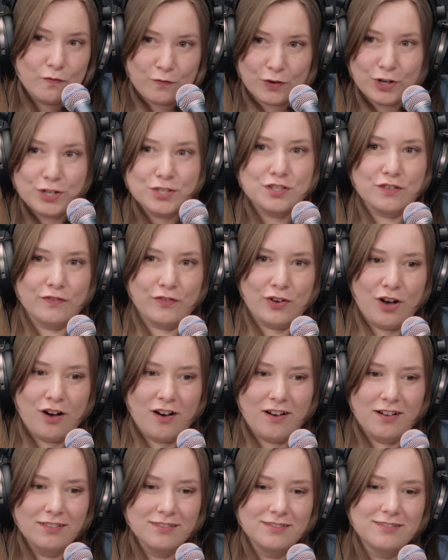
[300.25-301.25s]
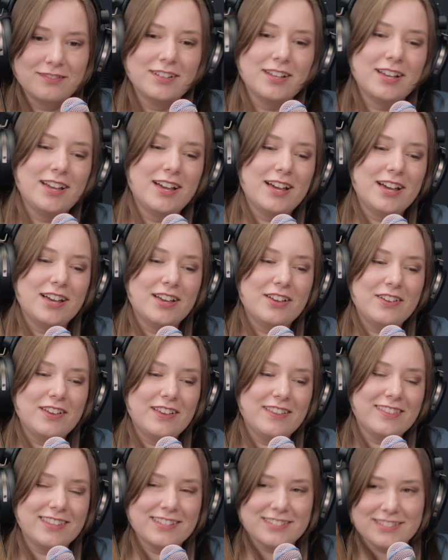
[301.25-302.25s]
first of all,
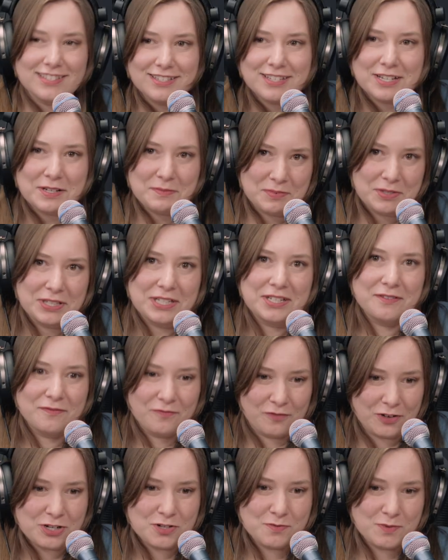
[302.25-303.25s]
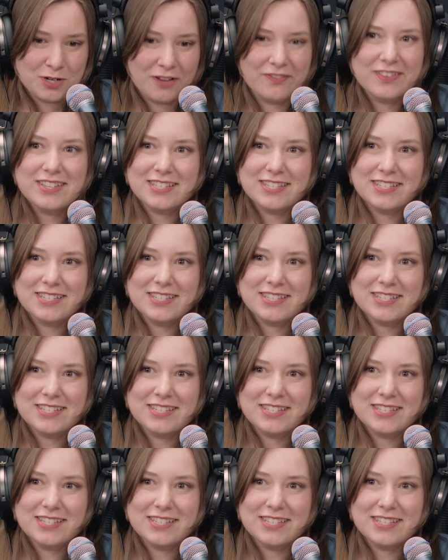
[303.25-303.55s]
this is a complete infringement on the